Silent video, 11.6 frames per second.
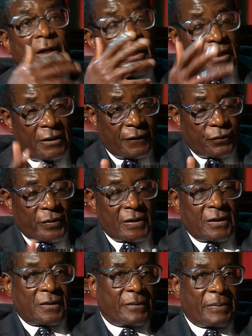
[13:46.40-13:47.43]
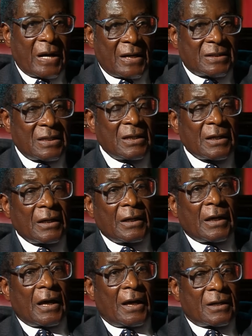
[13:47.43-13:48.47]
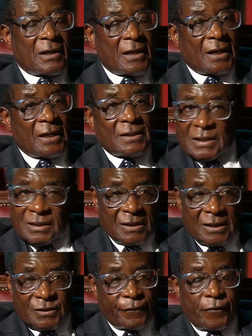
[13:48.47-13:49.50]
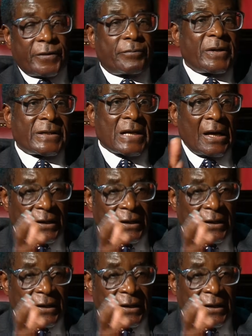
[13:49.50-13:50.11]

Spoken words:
even within the party, and it's for the better.